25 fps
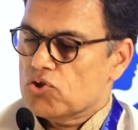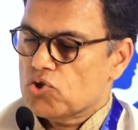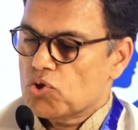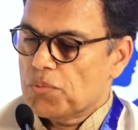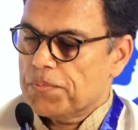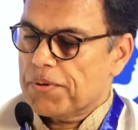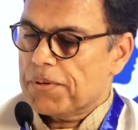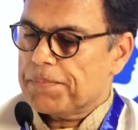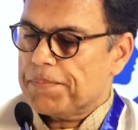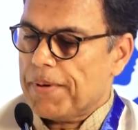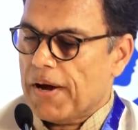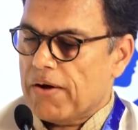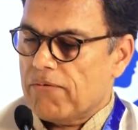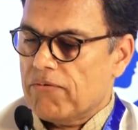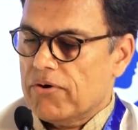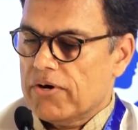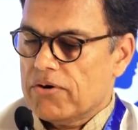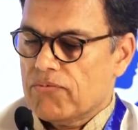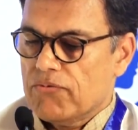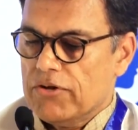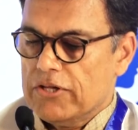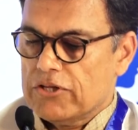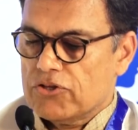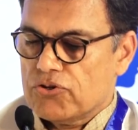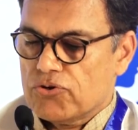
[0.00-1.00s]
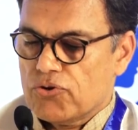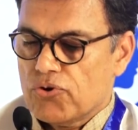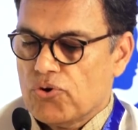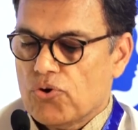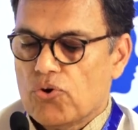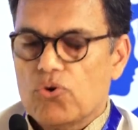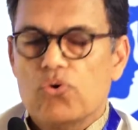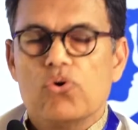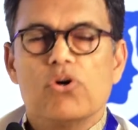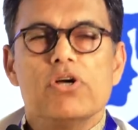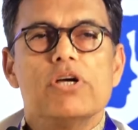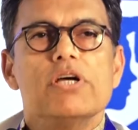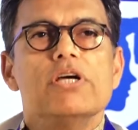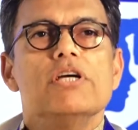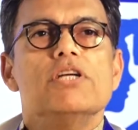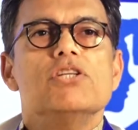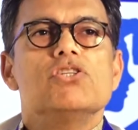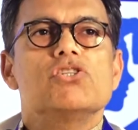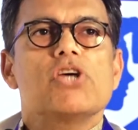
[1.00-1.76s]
superpower will throw